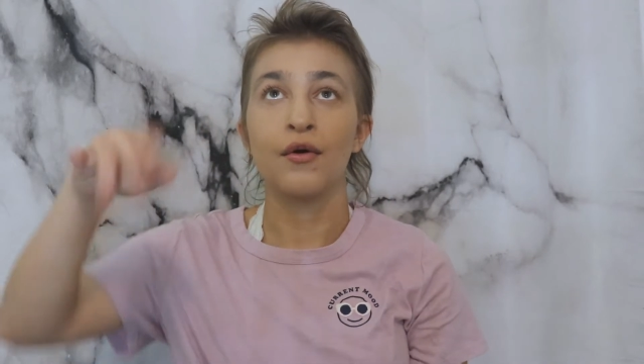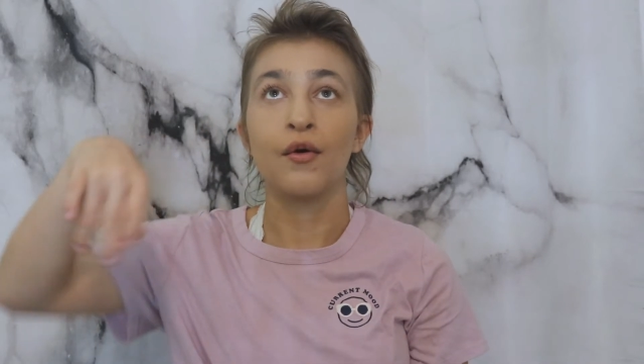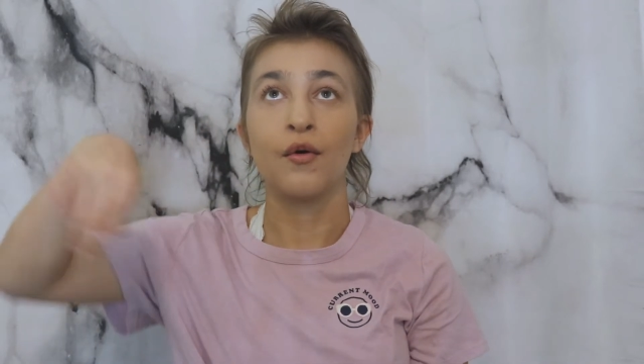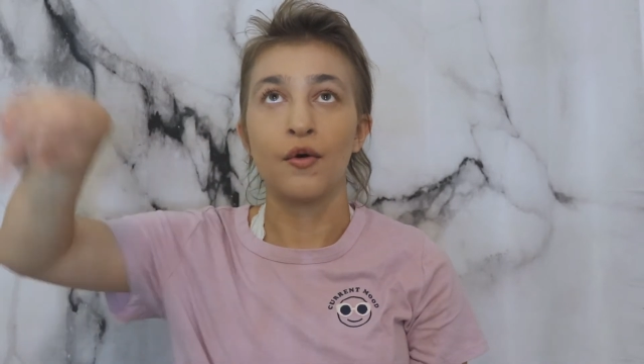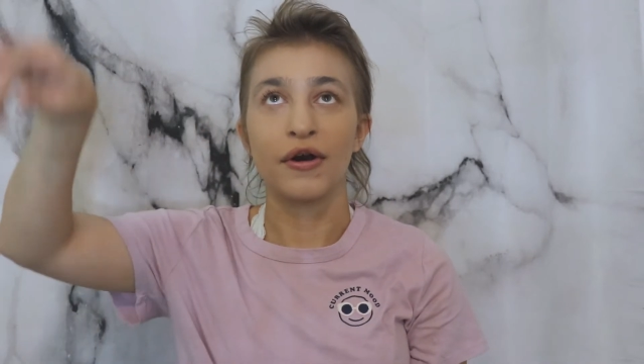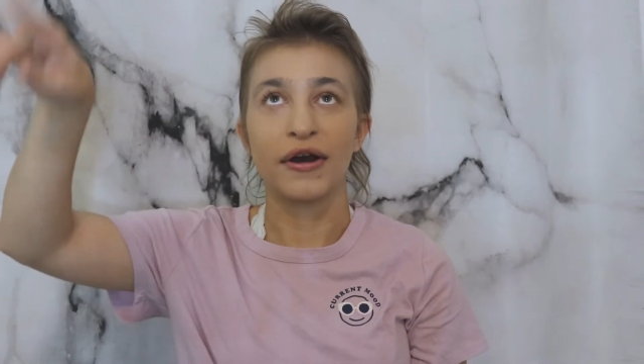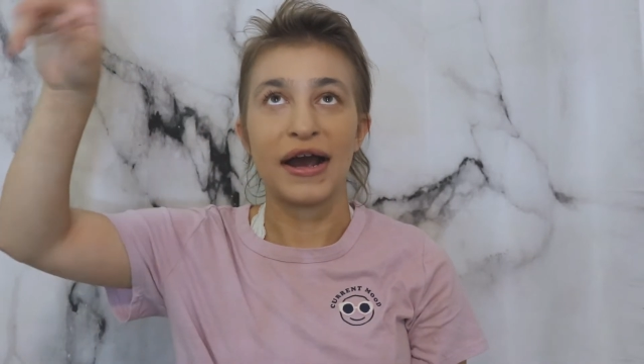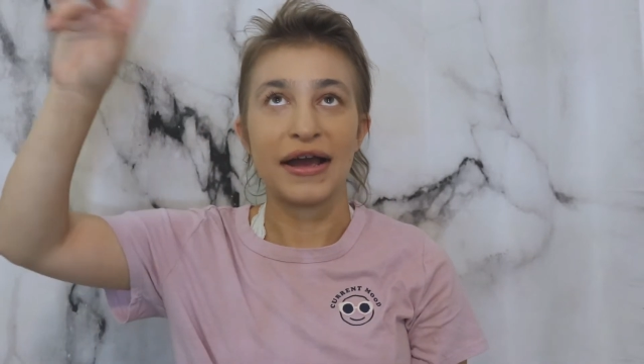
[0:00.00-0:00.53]

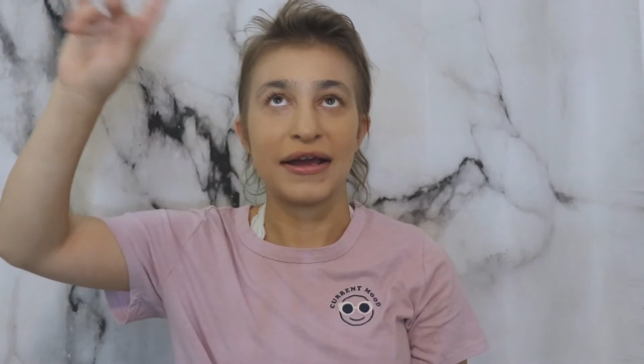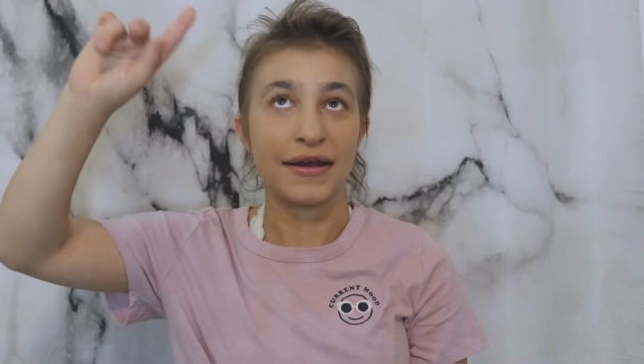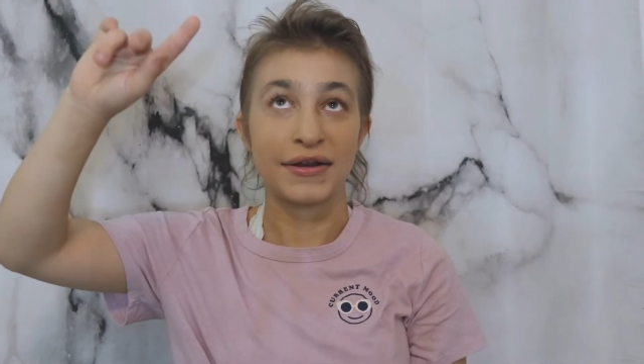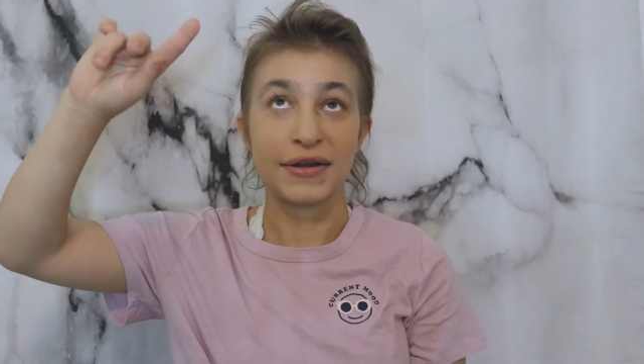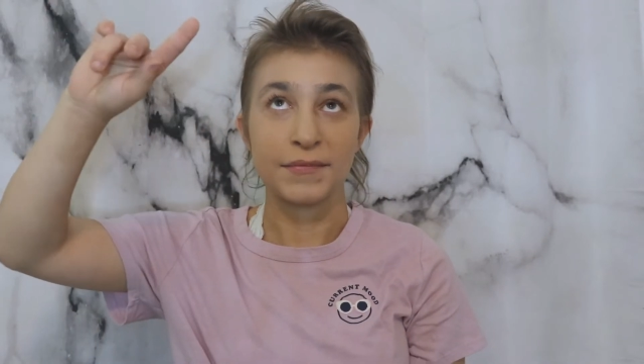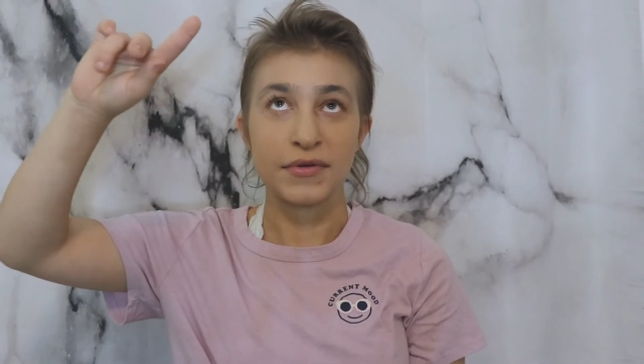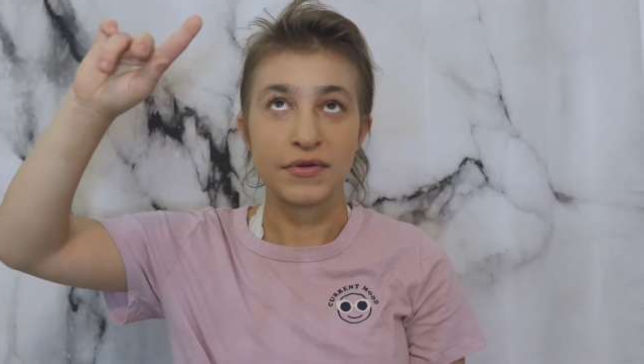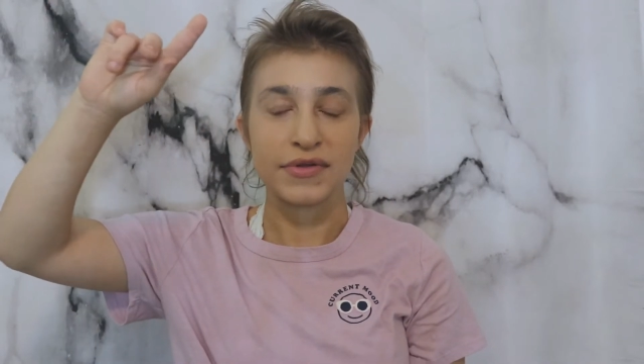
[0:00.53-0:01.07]
or I
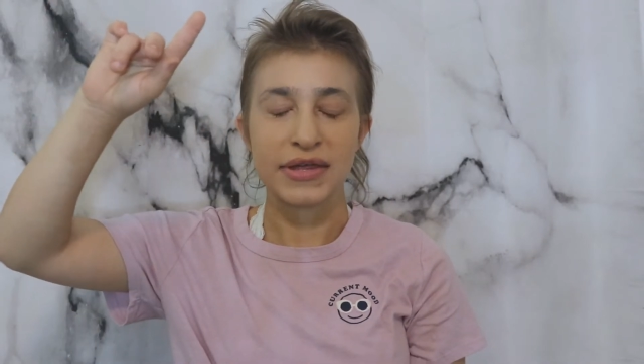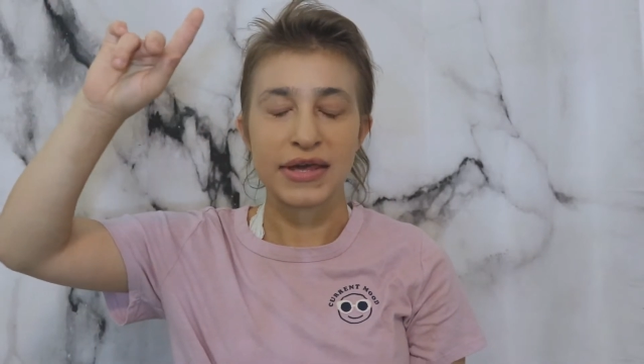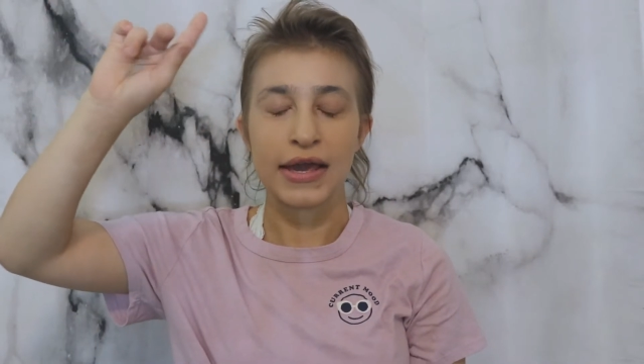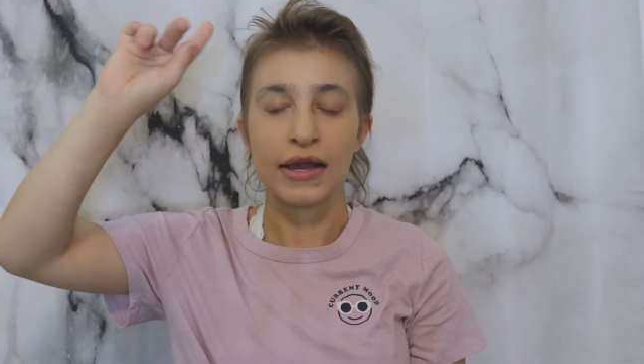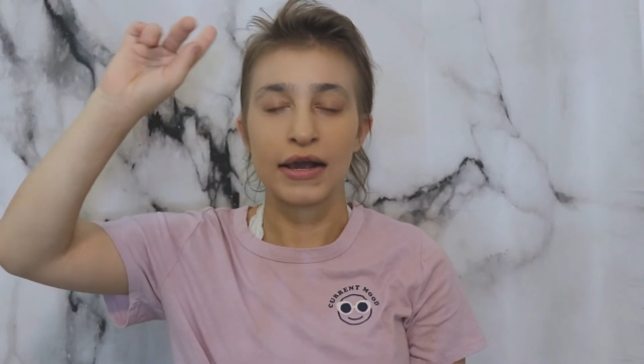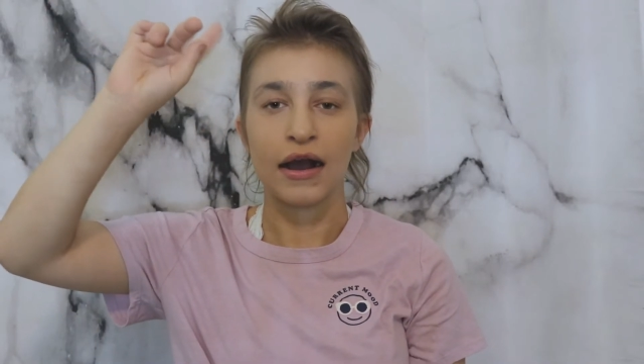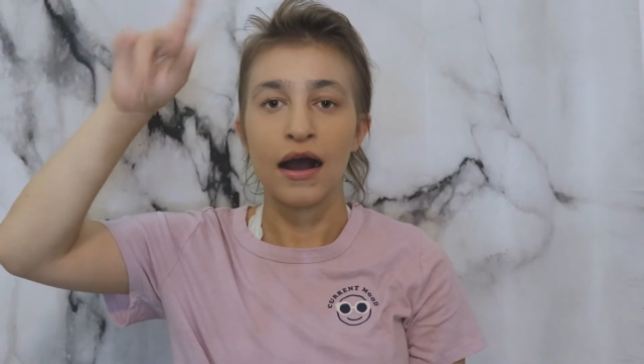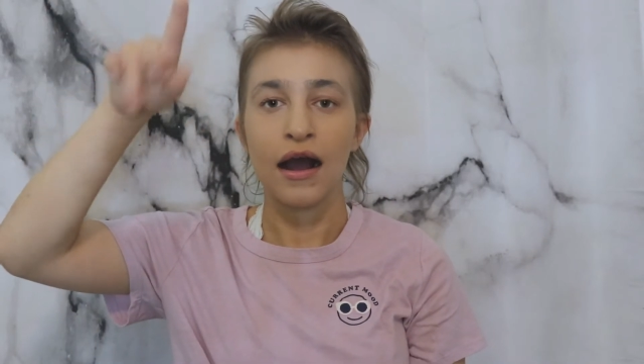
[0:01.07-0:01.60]
end up
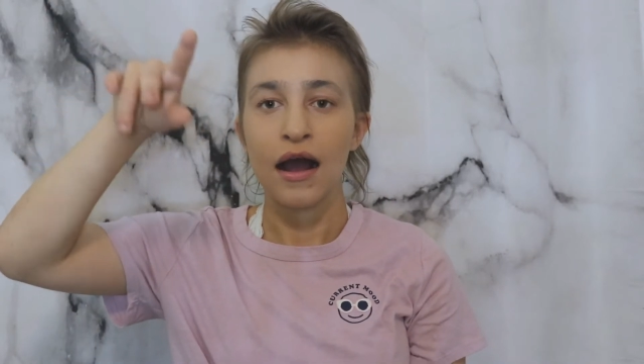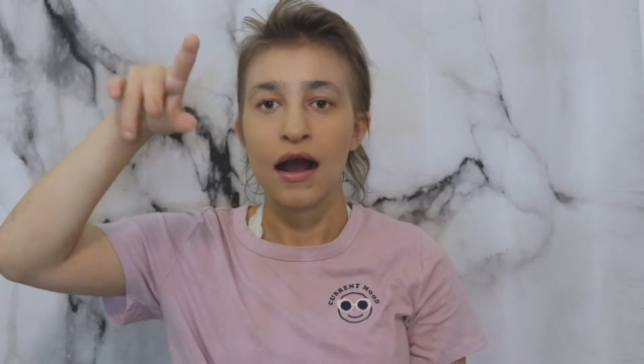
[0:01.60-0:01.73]
using